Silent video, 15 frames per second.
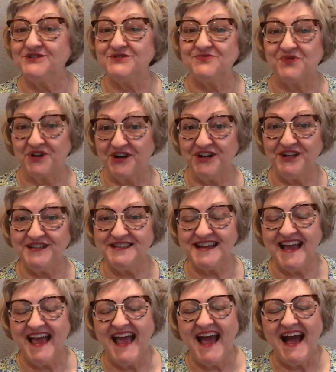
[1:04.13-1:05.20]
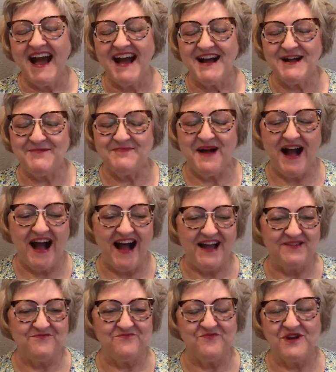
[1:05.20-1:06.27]
World. I
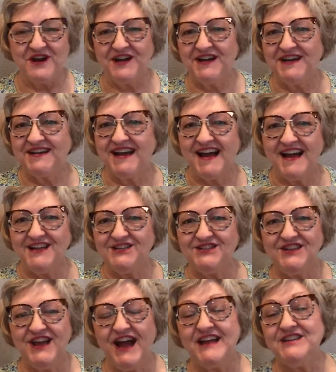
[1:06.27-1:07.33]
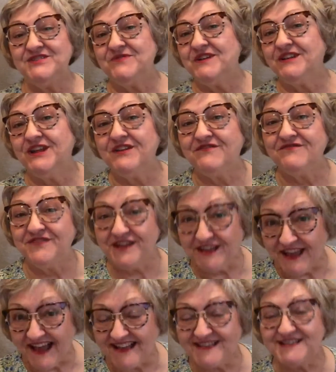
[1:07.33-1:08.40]
do a little
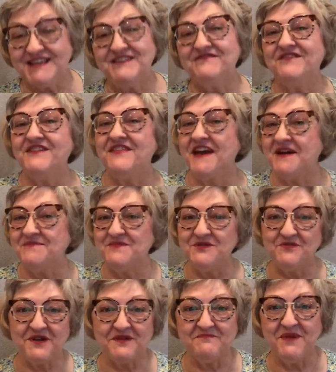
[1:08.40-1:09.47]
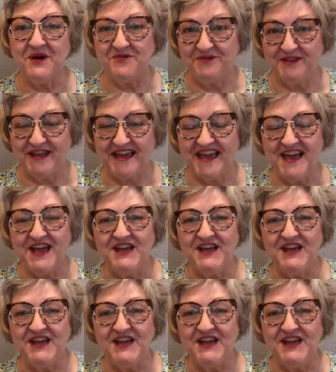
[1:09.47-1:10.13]
freelancing for them remotely.